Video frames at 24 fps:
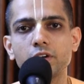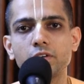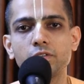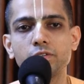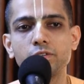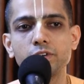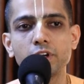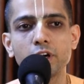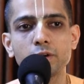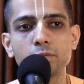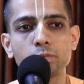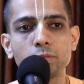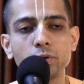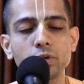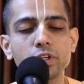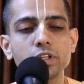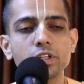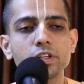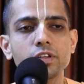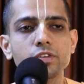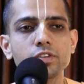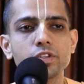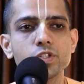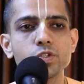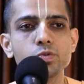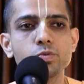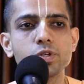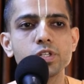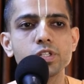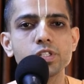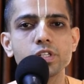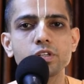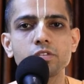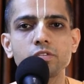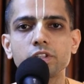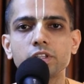we are put in a
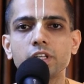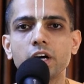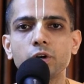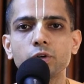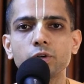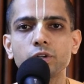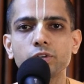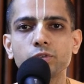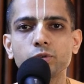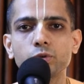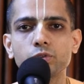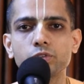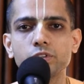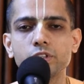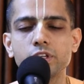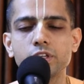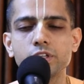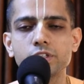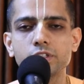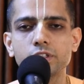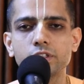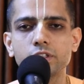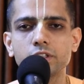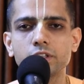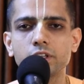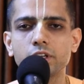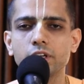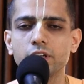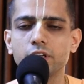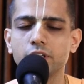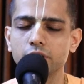situation without association,